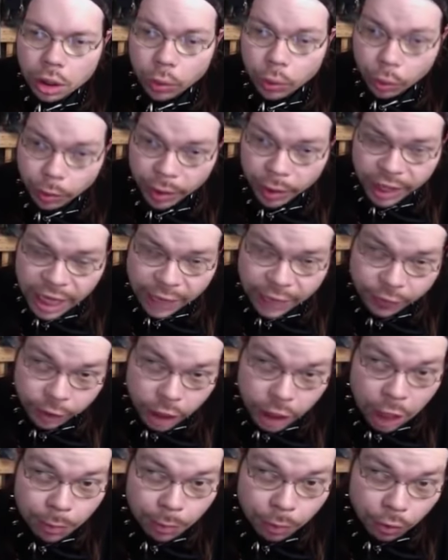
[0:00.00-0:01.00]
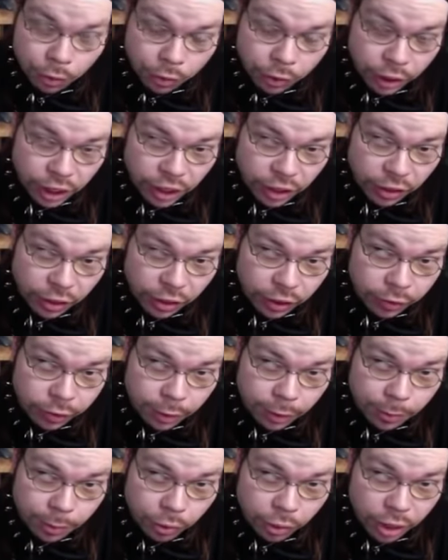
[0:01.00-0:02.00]
We might have a couple things that
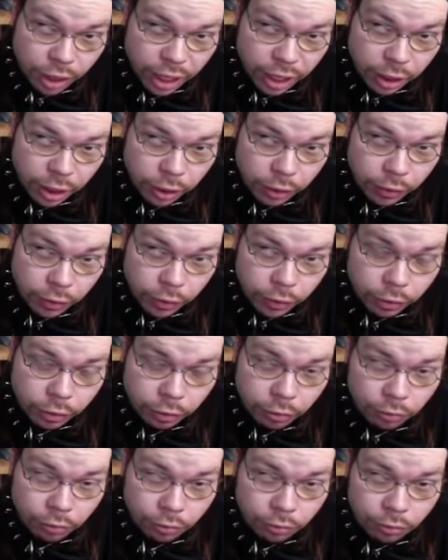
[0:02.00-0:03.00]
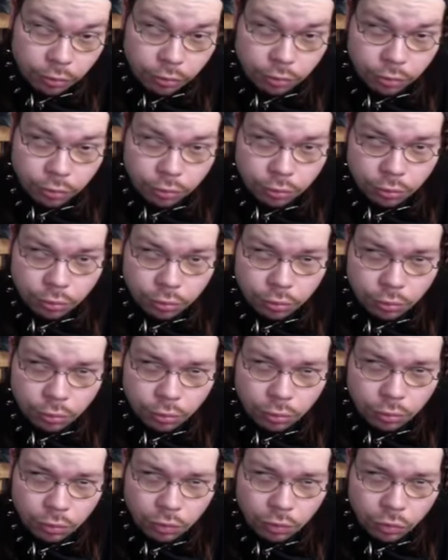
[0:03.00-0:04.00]
separate us.
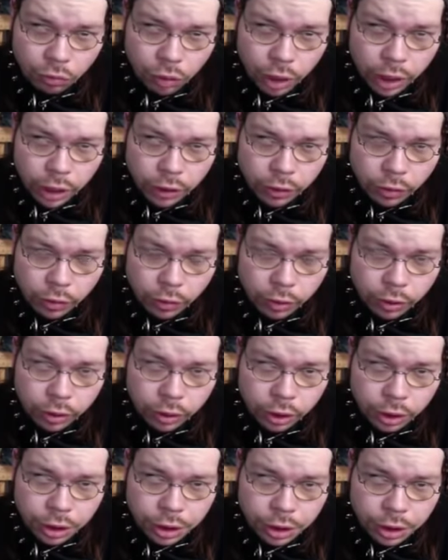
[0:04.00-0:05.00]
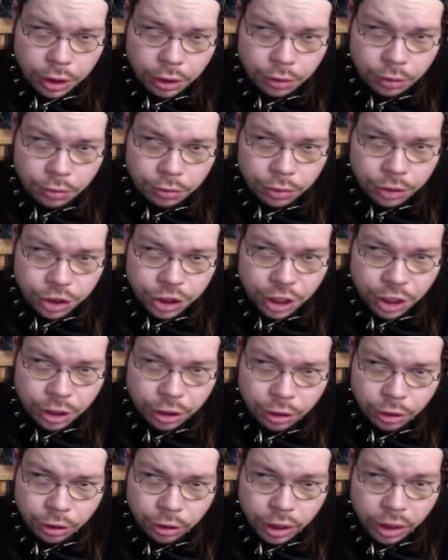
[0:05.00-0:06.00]
Race, religion,
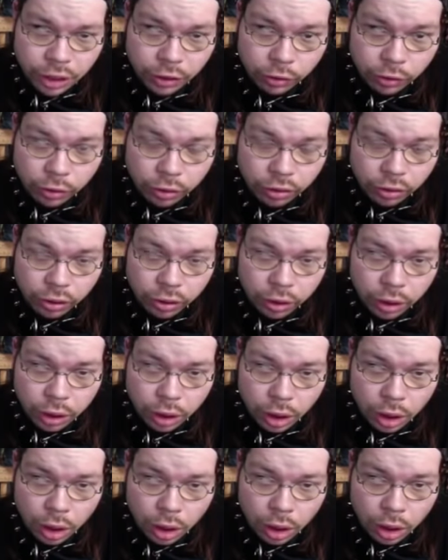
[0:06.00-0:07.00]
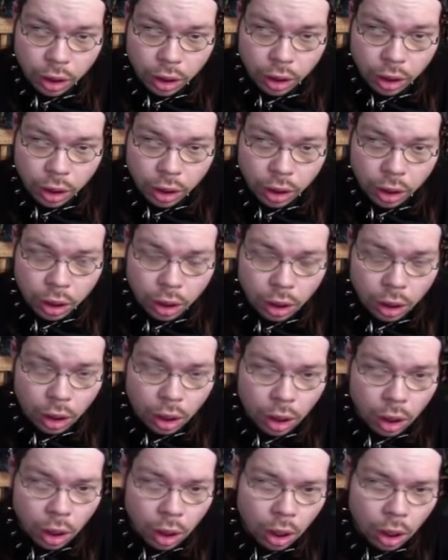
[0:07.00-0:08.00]
gender, that sort of thing.
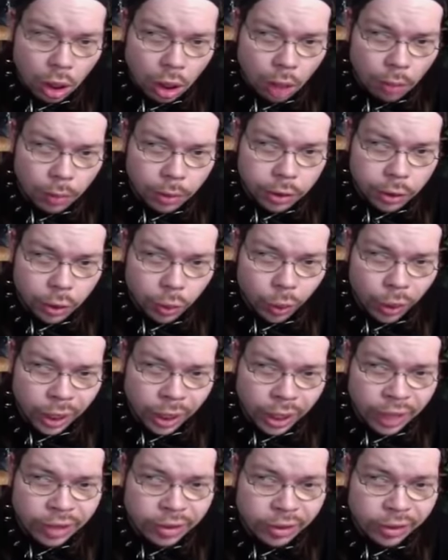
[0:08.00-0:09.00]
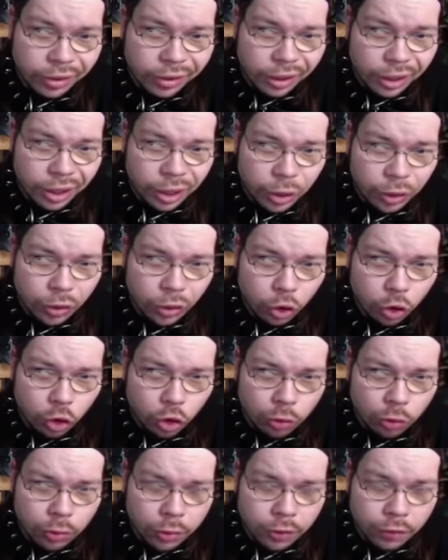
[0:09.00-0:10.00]
But the way I see it,
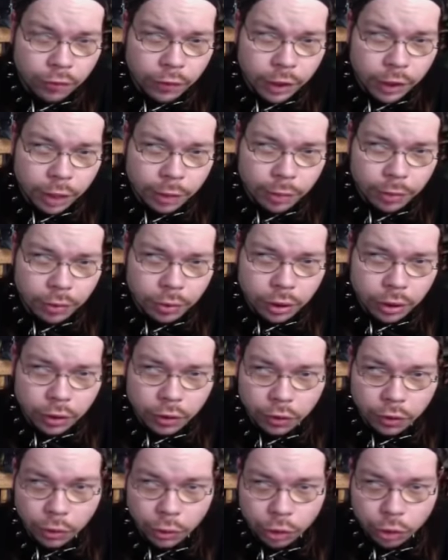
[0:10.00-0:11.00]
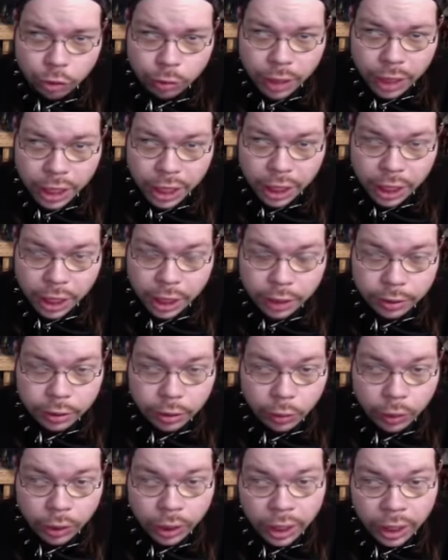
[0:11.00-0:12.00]
YouTube and Facebook and social media,
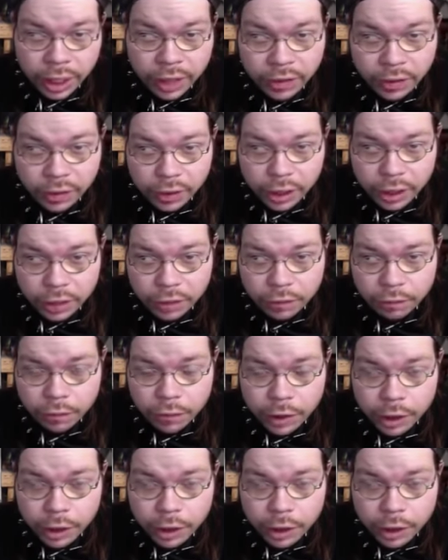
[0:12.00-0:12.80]
the way I see it,